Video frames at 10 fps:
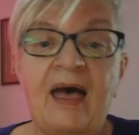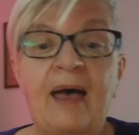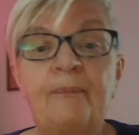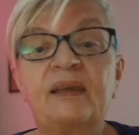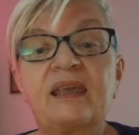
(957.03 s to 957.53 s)

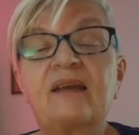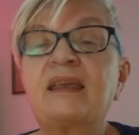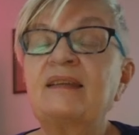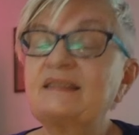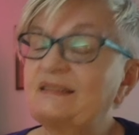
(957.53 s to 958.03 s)
Ameca
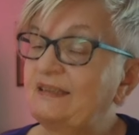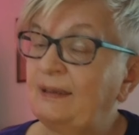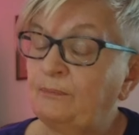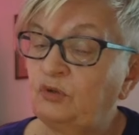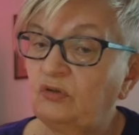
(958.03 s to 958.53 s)
can
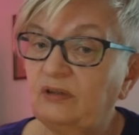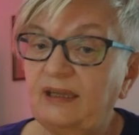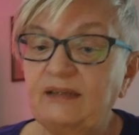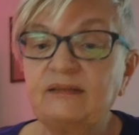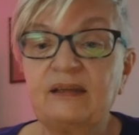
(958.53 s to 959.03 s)

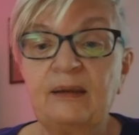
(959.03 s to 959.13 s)
simulate